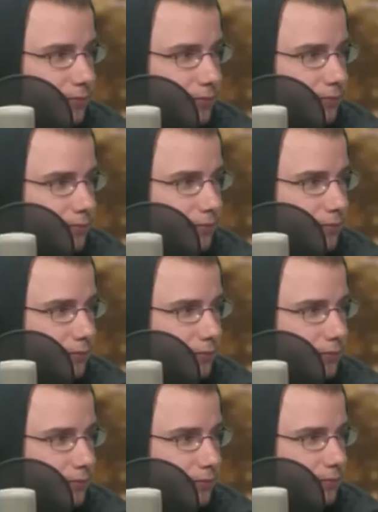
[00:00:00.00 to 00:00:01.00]

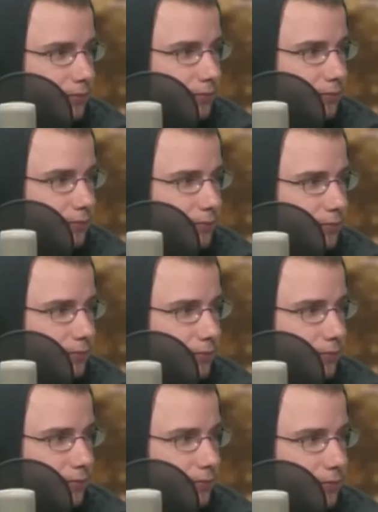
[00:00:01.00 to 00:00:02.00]

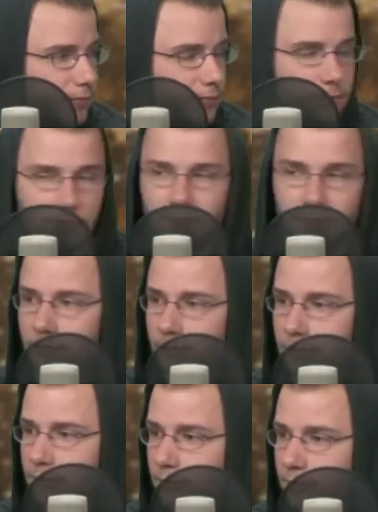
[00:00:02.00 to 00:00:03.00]

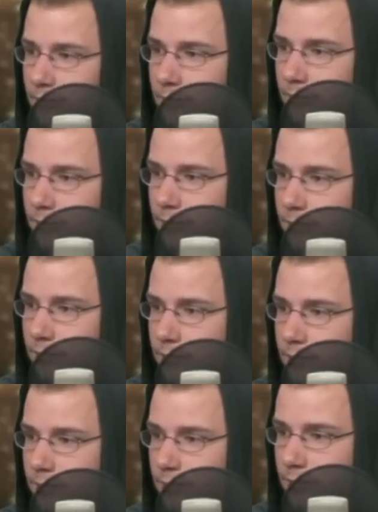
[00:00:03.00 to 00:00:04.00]
(silent)